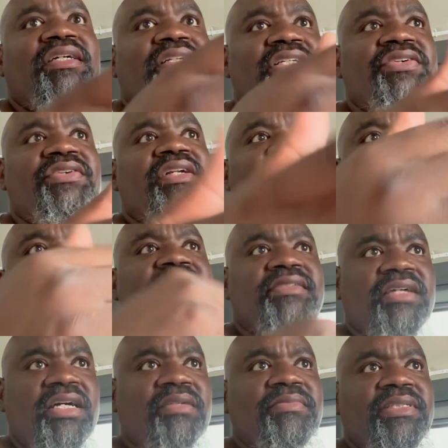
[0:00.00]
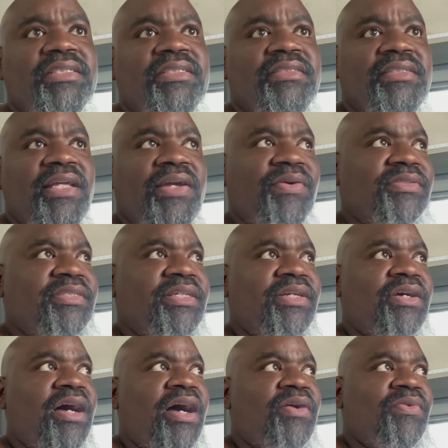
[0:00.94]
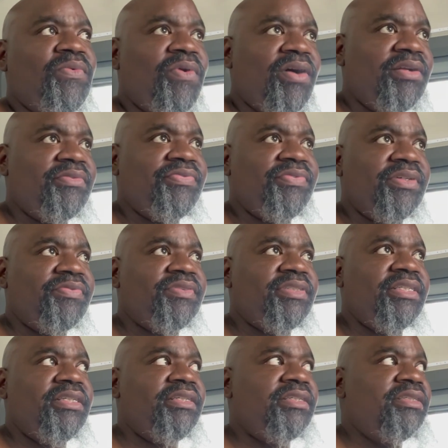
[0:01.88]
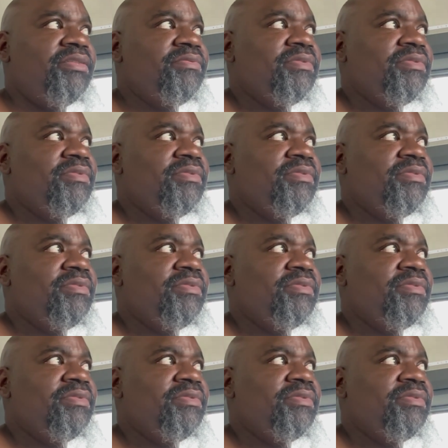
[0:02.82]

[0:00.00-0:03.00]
your next settlement they're gonna take out $150